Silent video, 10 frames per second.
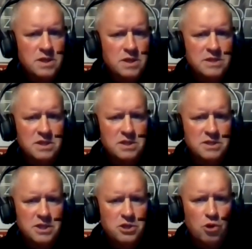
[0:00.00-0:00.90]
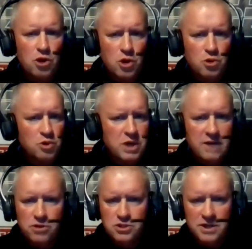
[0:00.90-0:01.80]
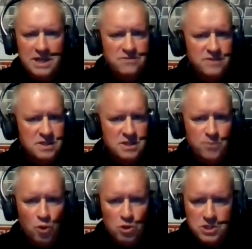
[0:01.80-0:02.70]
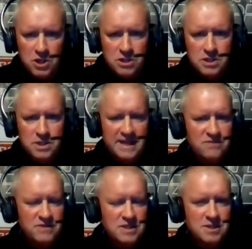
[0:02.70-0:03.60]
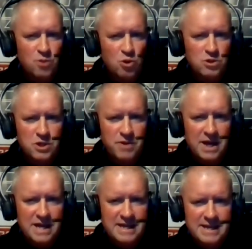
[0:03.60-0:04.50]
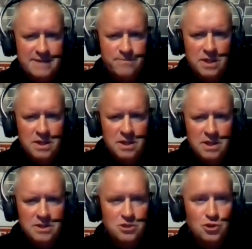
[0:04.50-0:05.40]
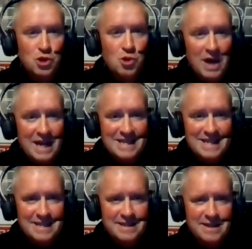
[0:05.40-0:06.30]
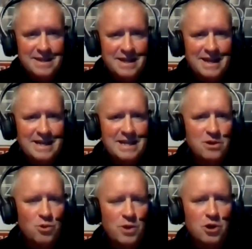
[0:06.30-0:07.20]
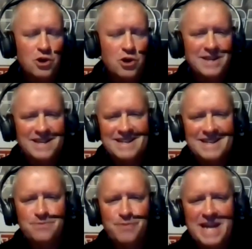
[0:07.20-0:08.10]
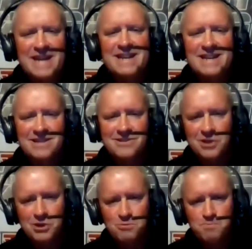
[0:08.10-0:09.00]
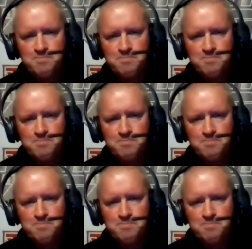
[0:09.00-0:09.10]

to continue our local coverage on SVC Sports Talk and SVCSportZone.com. This new idea, an idea that we are calling expanding the zone,